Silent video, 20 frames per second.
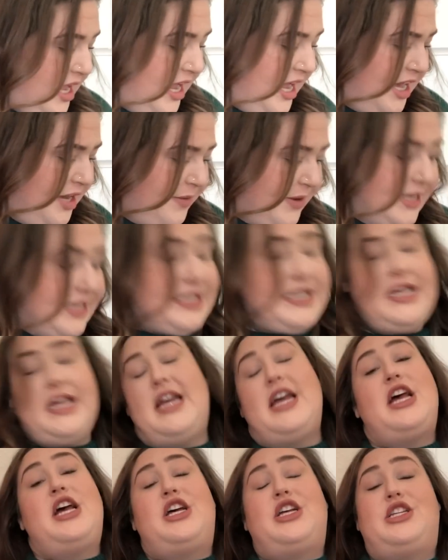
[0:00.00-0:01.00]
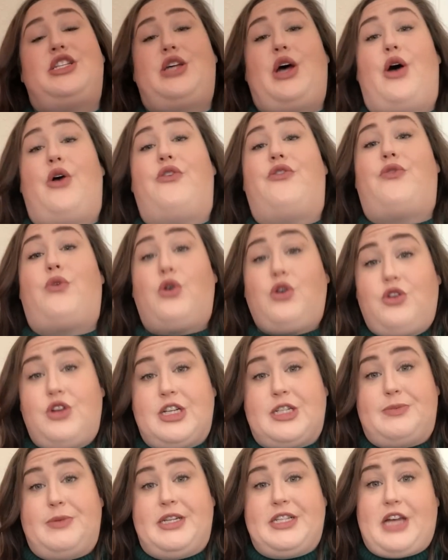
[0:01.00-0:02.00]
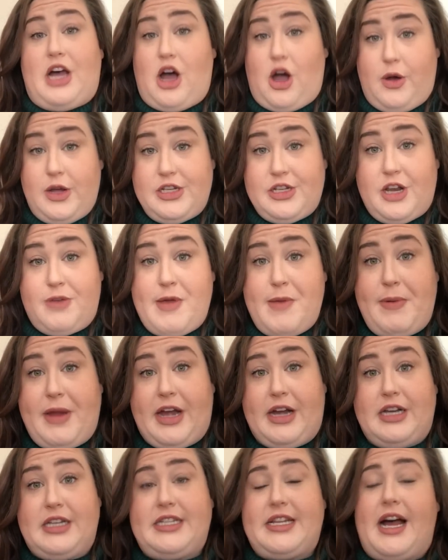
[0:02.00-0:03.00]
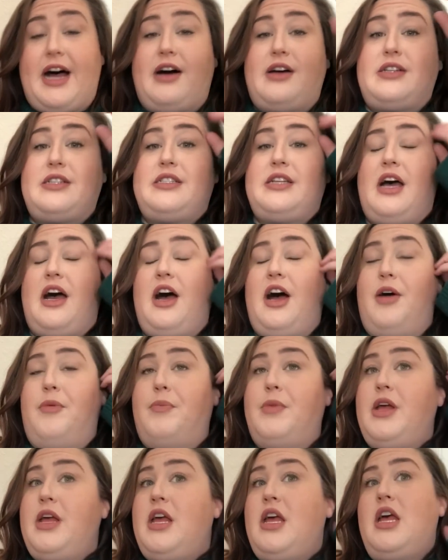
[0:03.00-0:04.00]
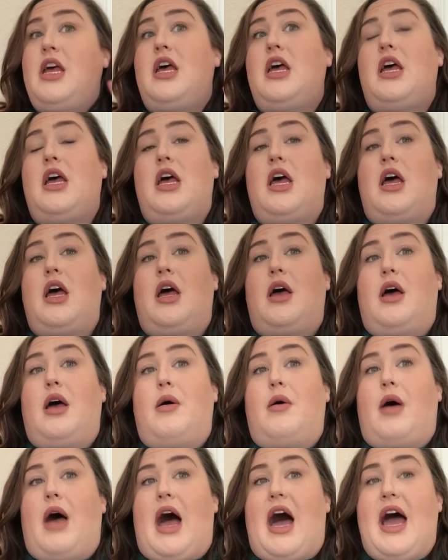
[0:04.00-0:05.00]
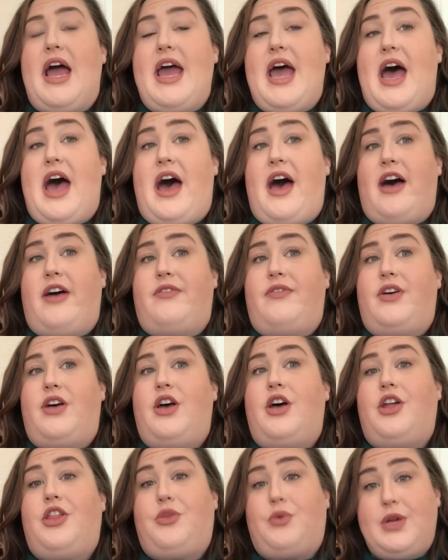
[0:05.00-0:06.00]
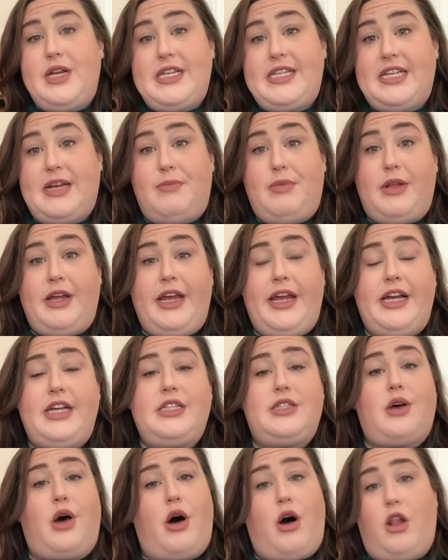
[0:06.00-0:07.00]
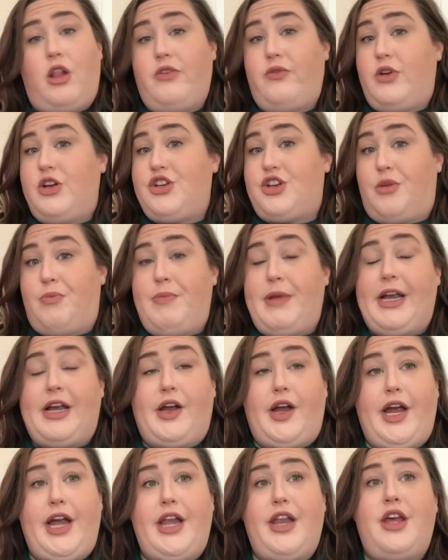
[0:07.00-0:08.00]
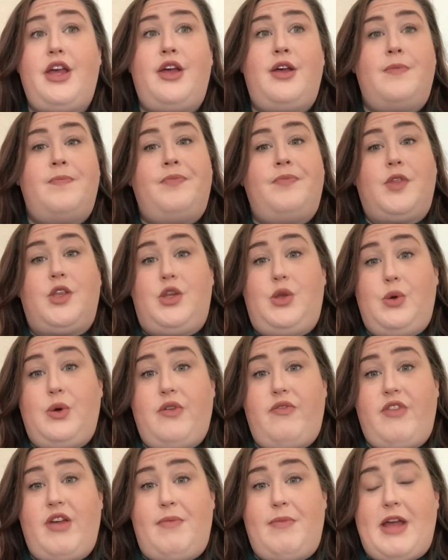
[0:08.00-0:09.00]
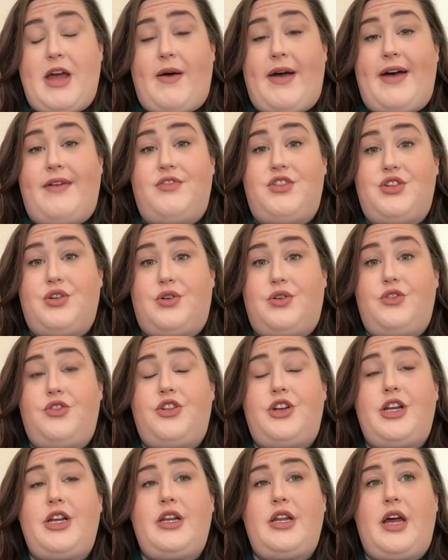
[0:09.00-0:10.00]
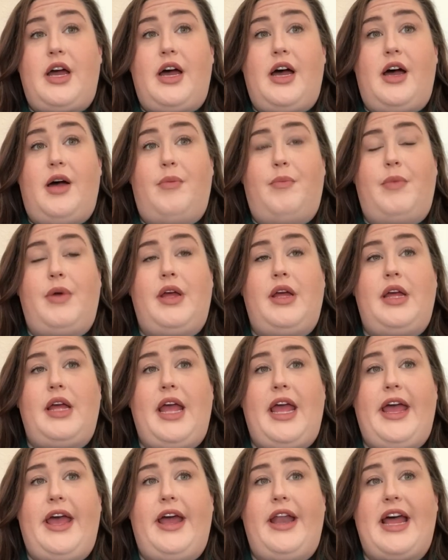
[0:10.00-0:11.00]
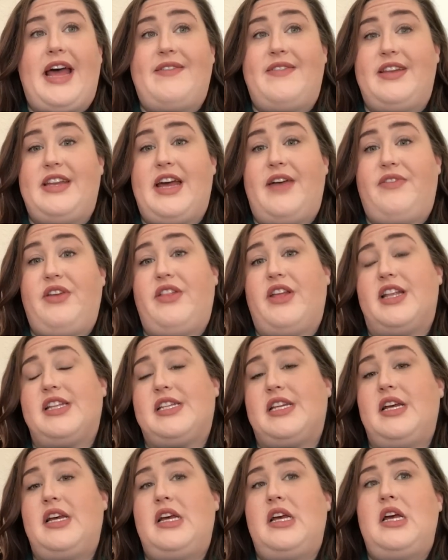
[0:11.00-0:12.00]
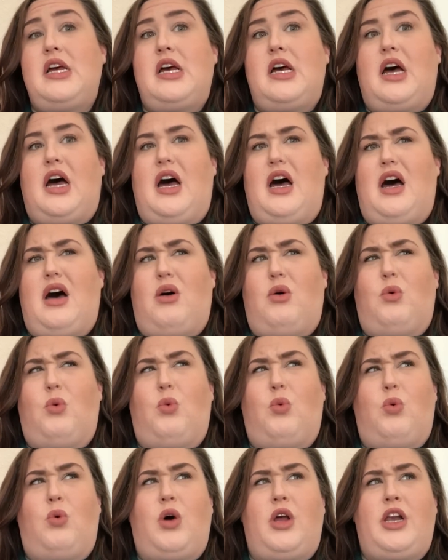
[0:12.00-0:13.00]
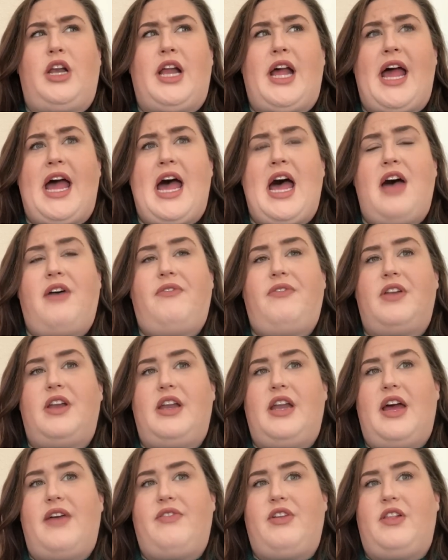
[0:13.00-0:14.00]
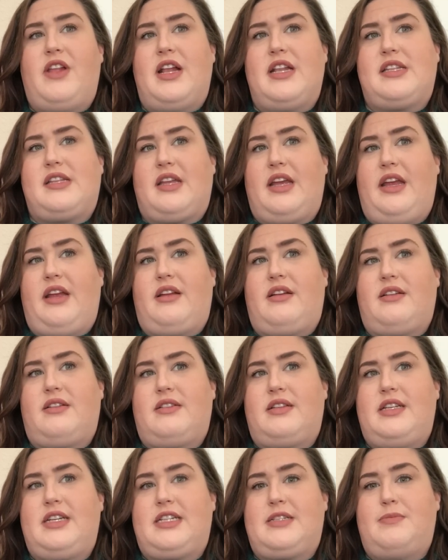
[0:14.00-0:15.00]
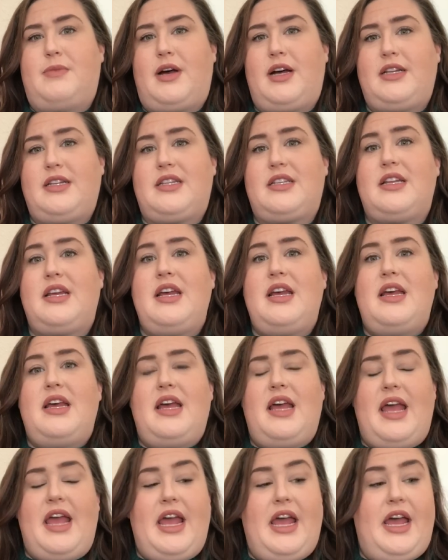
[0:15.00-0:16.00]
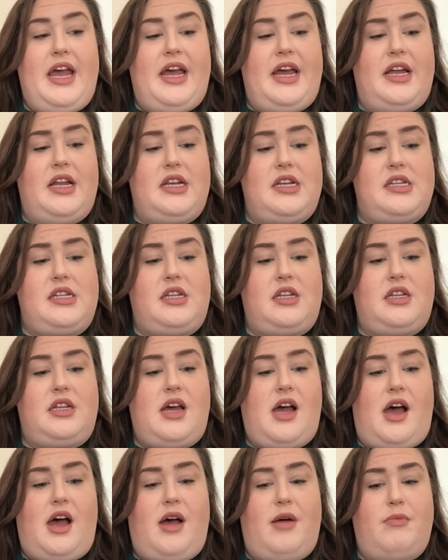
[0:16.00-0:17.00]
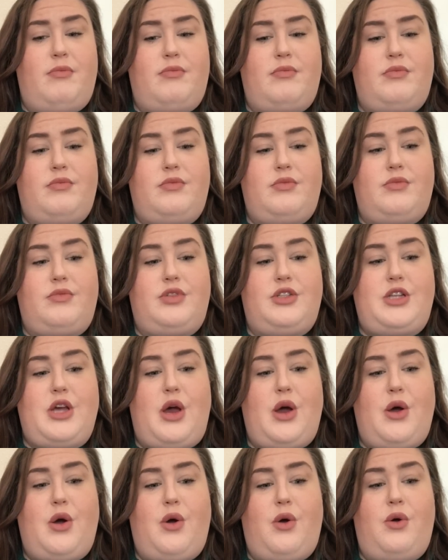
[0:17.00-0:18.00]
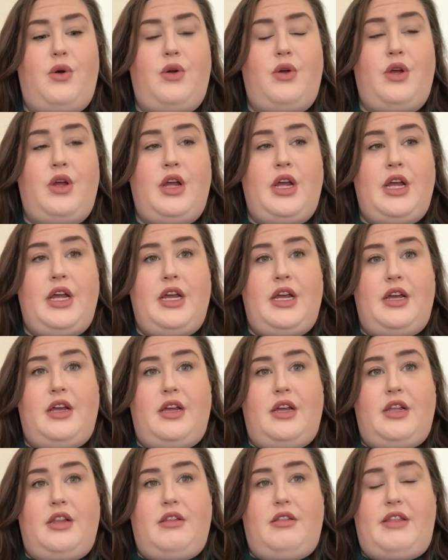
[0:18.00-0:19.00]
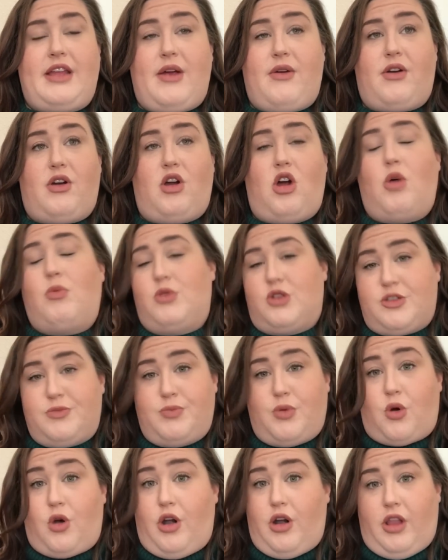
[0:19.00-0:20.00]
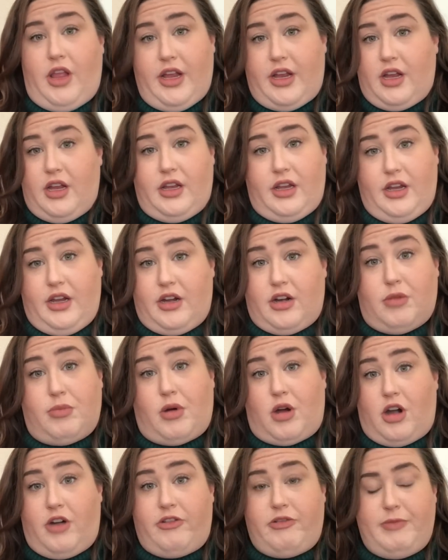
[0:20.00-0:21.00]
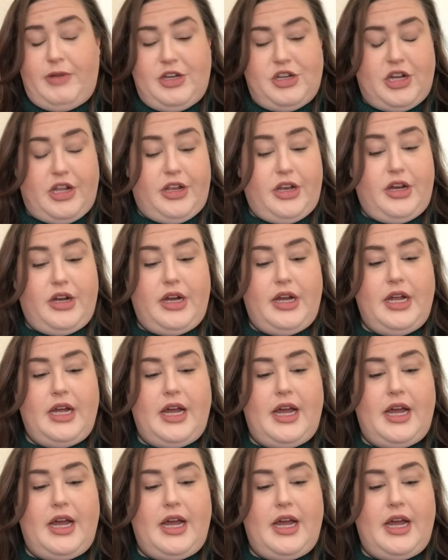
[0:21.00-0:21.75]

Anyways, so for Christmas I always go to my parents' house. I have 3 siblings, all of which are married. 2 of them now have children, and I have a nephew that's 1.5 and a nephew that's like 6 months. And so they were almost born like a year apart from each other.